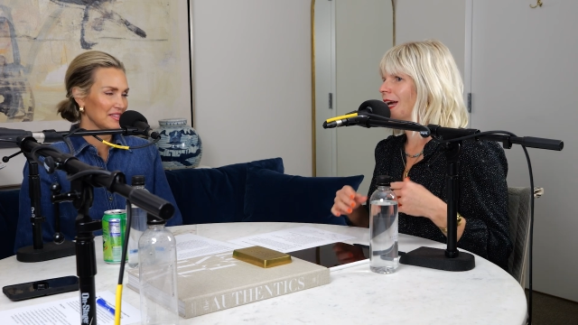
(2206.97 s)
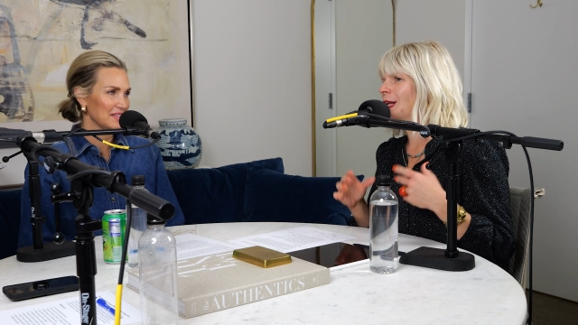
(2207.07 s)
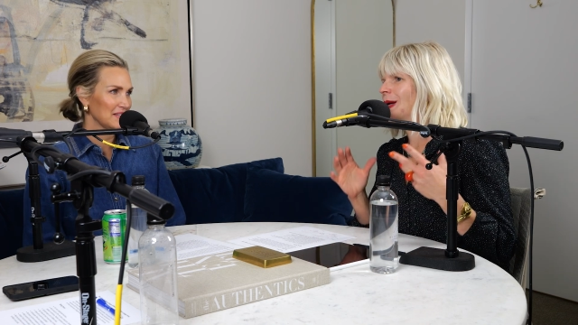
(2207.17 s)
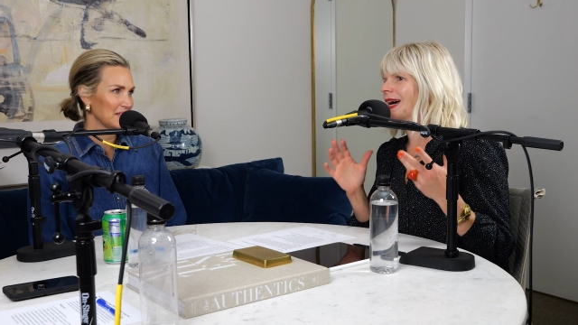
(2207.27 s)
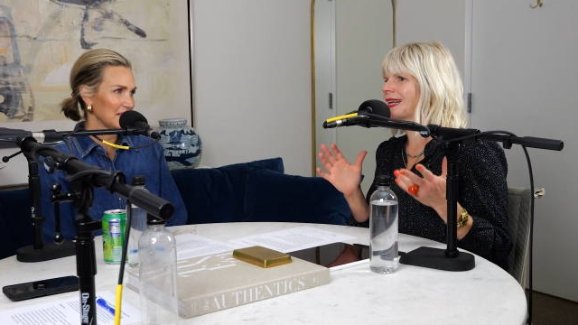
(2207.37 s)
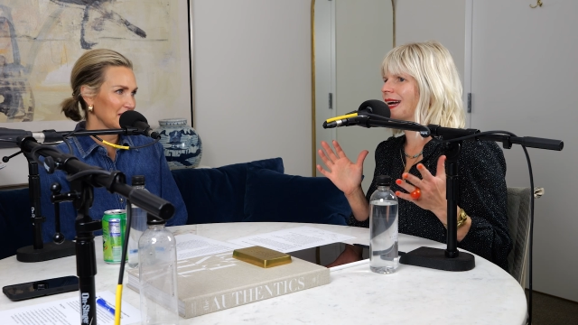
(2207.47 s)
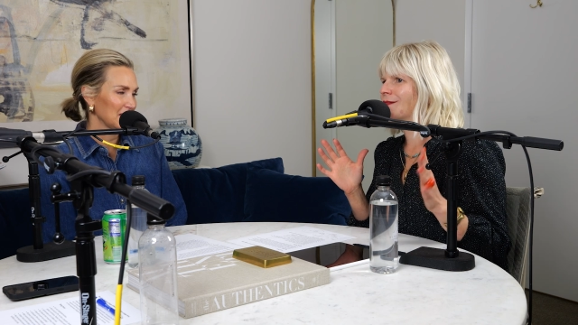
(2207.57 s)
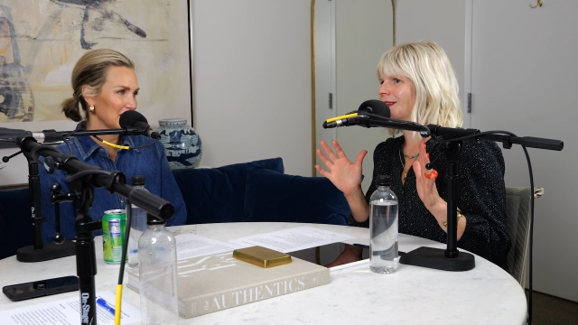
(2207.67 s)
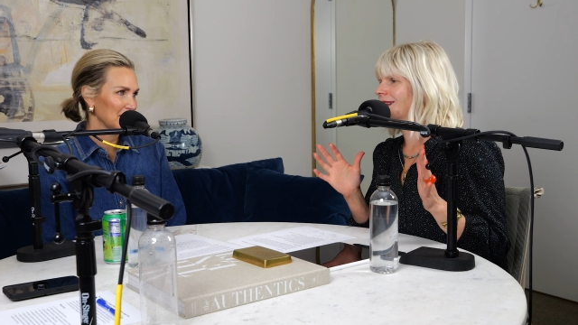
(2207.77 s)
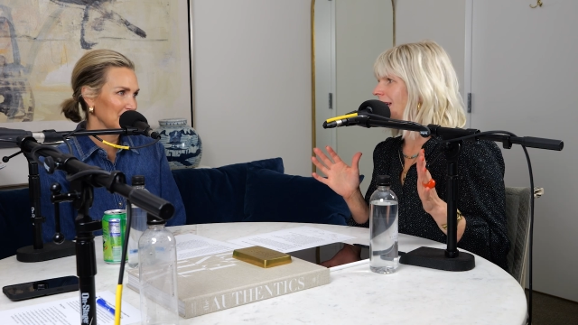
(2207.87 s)
Speaker 1: and you had to
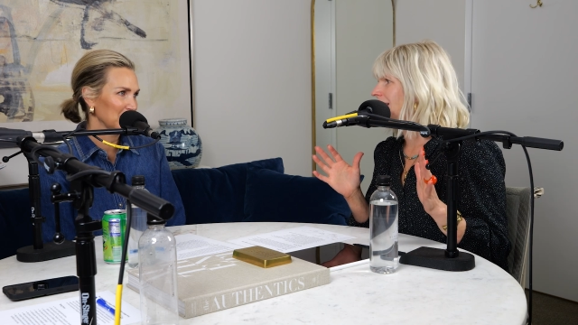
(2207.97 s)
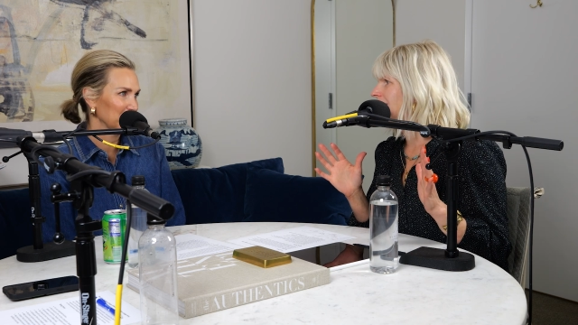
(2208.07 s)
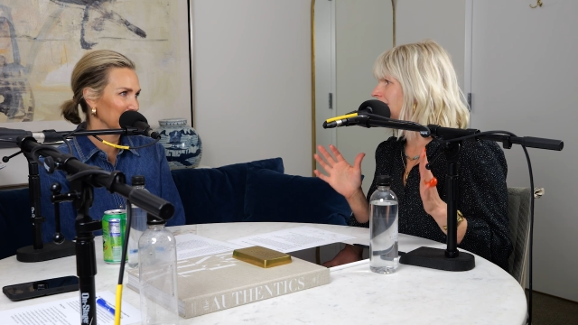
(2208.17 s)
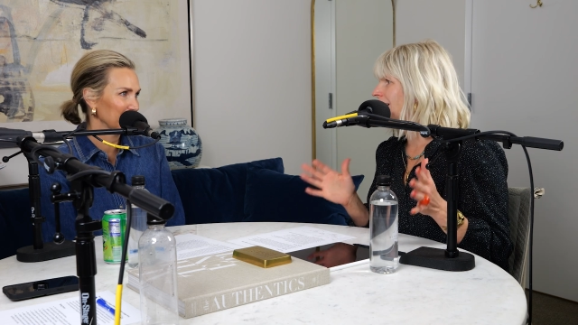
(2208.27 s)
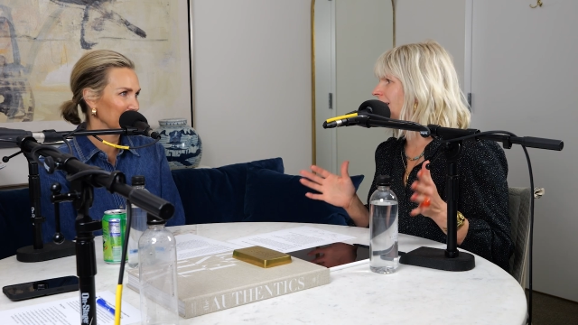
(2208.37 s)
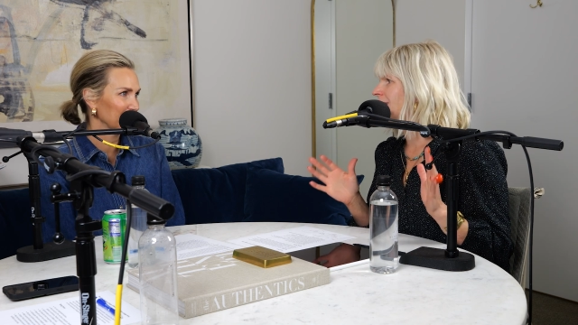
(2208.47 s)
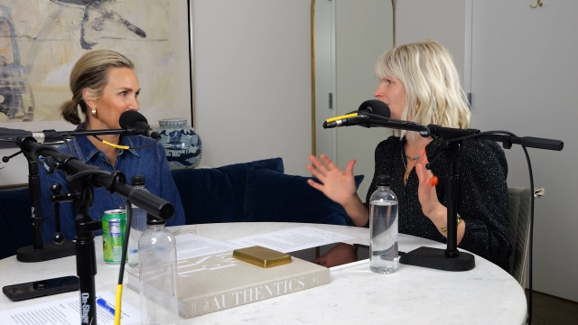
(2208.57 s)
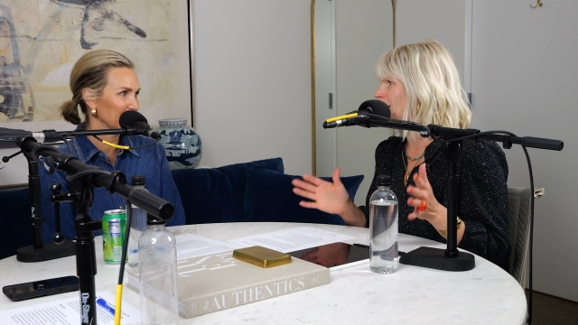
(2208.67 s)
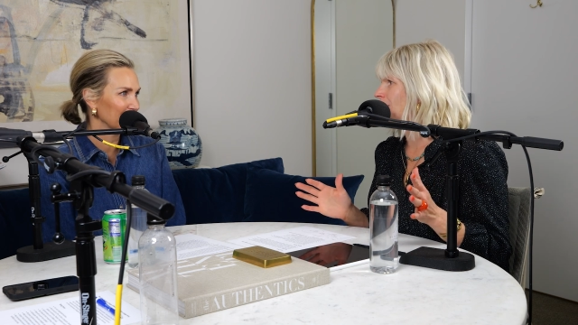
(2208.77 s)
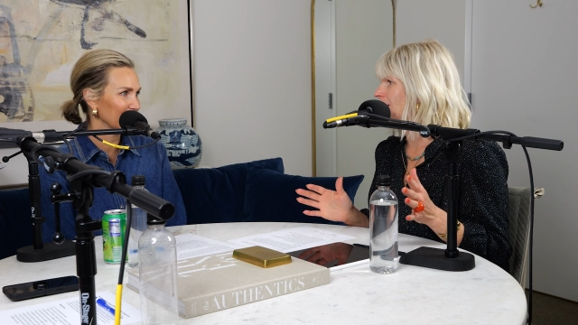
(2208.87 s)
have like design
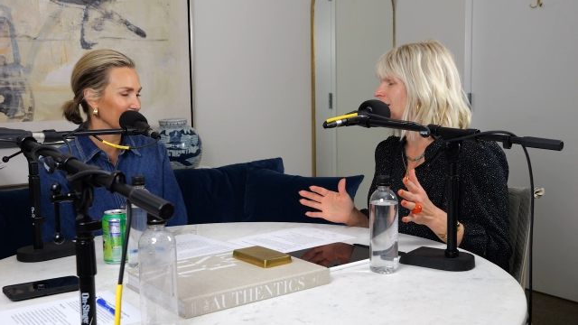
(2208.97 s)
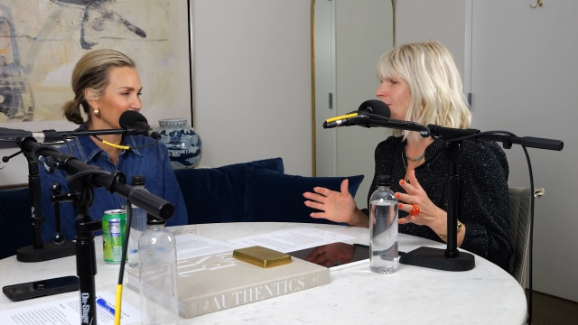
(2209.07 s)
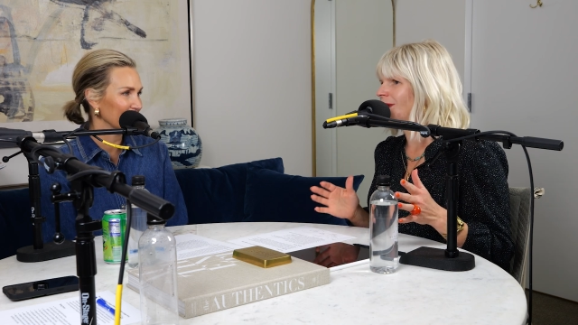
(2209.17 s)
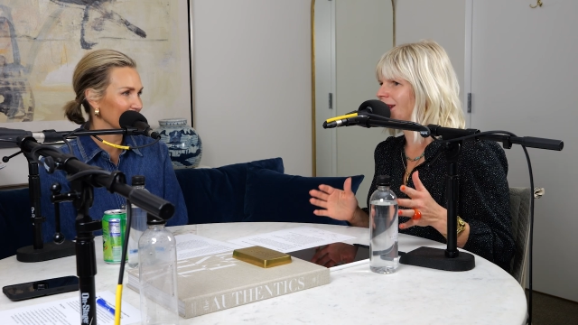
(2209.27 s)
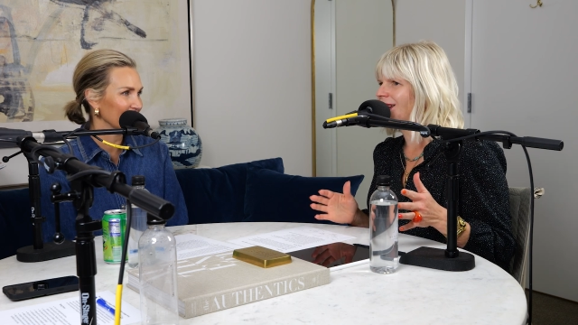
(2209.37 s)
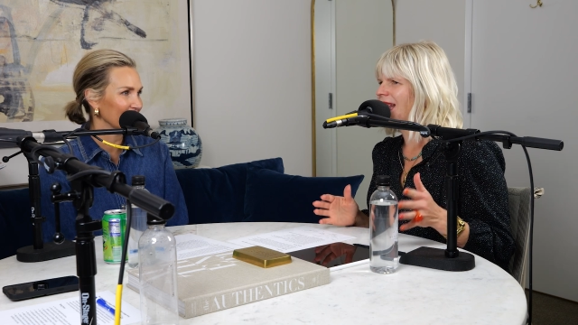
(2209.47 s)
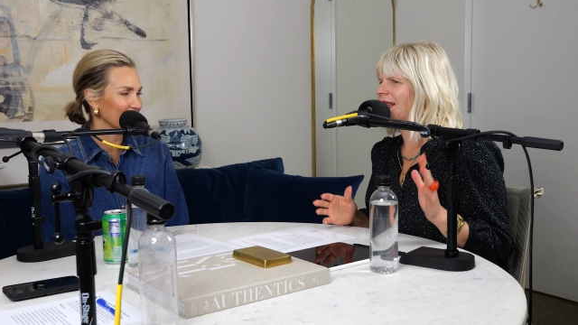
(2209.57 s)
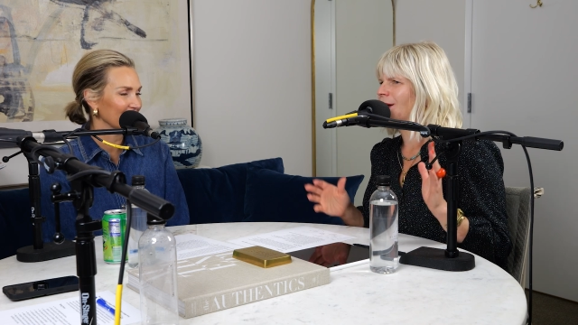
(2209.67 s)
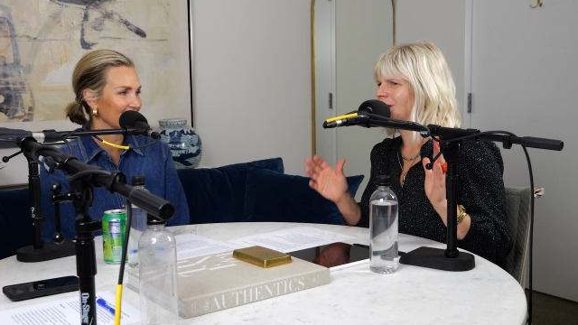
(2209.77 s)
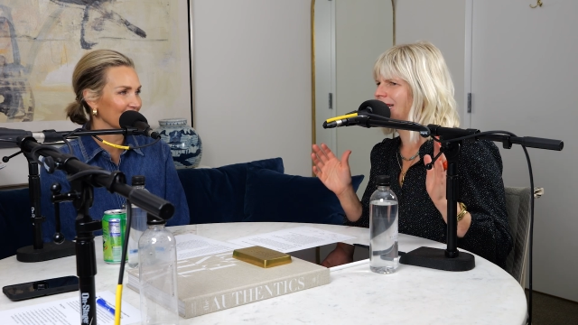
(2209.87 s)
demeanor and to me
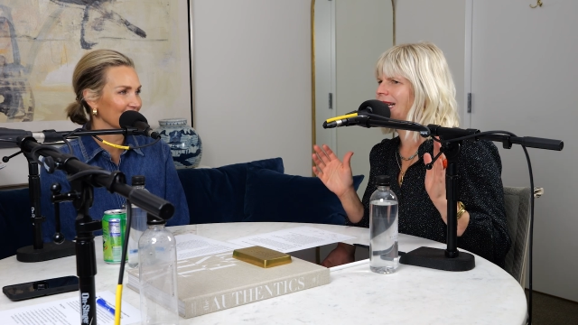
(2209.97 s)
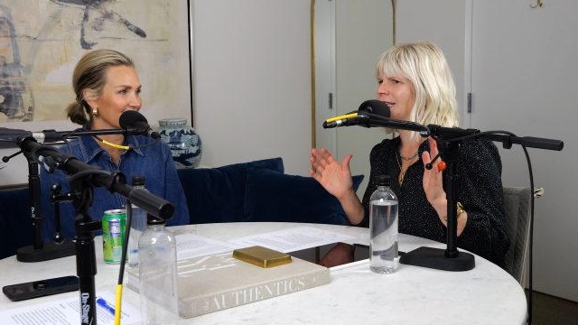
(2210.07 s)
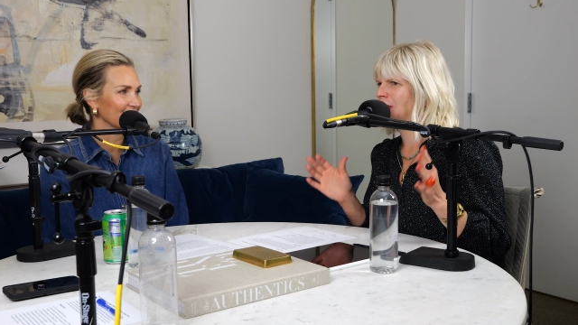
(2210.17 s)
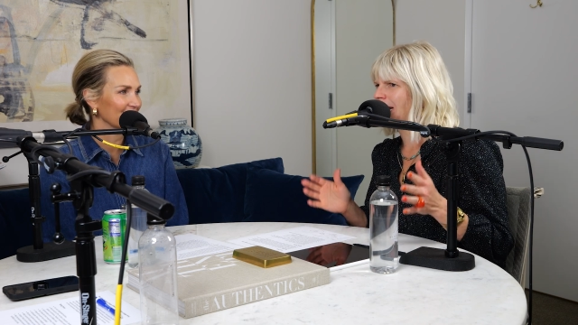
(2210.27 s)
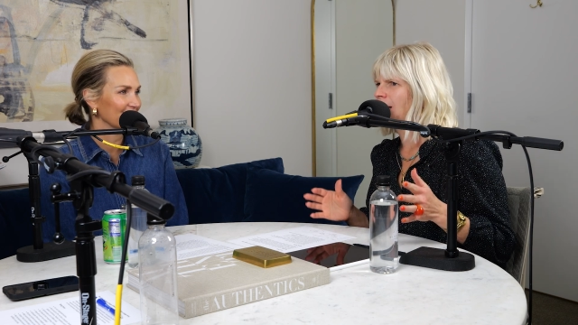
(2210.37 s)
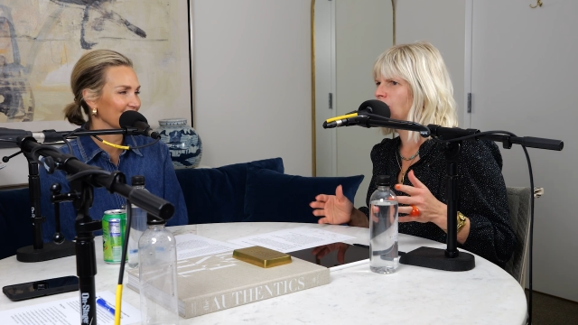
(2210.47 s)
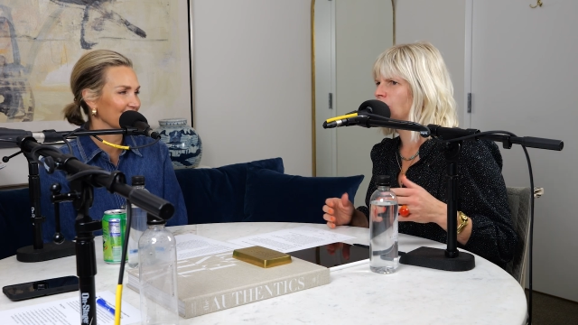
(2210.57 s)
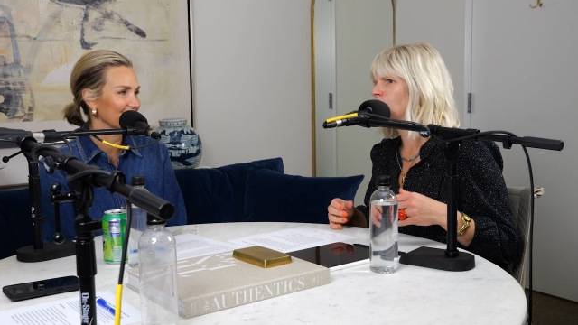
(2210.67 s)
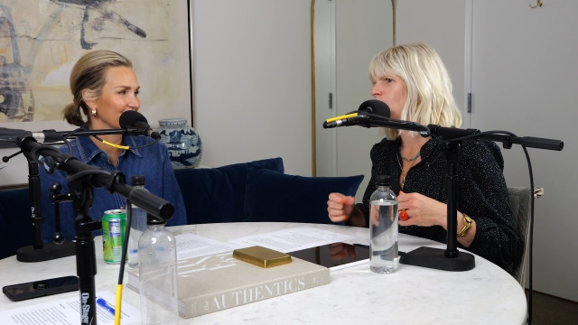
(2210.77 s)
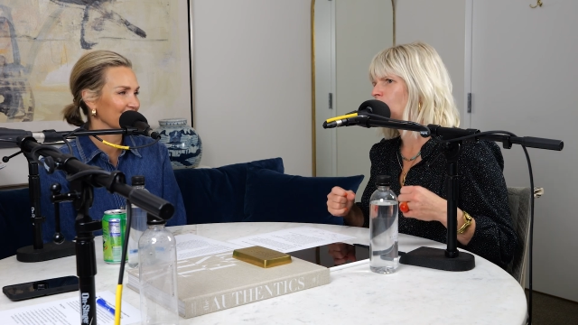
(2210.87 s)
that was like a j
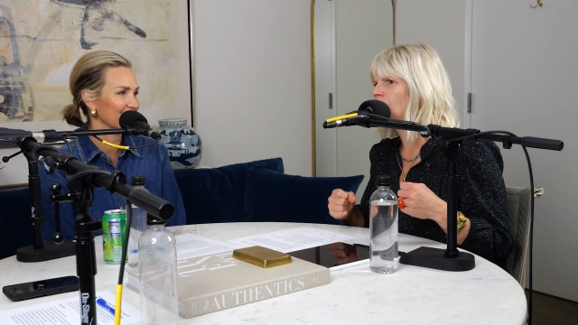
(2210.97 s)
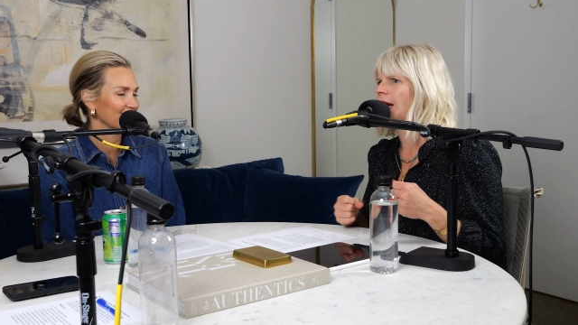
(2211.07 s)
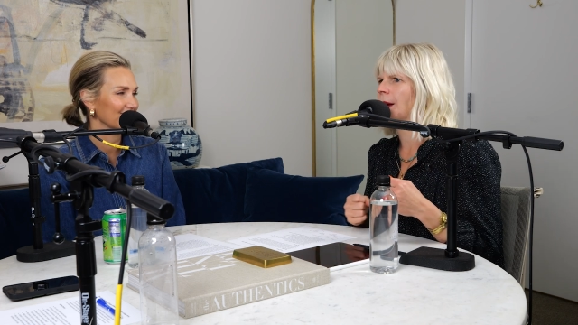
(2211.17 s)
crew wool